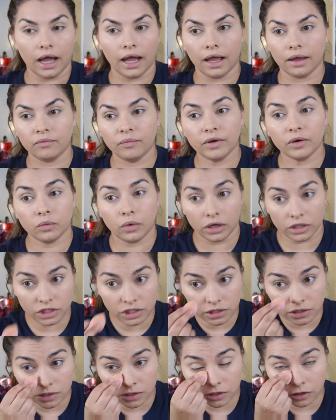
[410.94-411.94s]
I've been
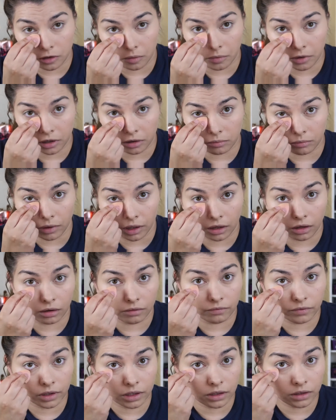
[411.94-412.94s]
watching so many
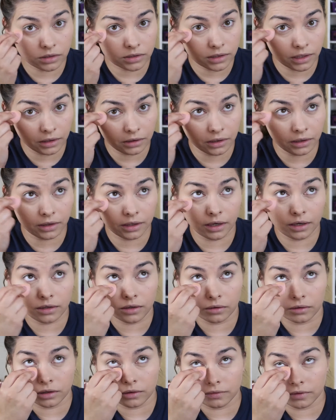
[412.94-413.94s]
makeup videos lately that I
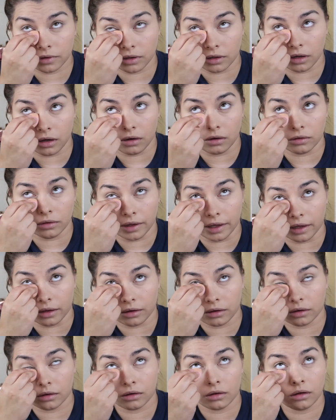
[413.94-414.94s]
don't even know
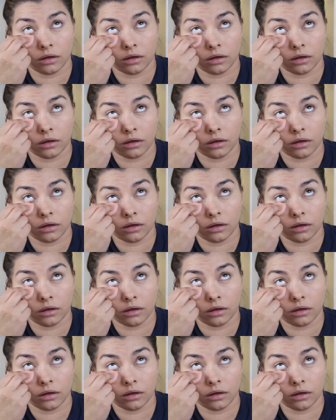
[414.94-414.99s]
like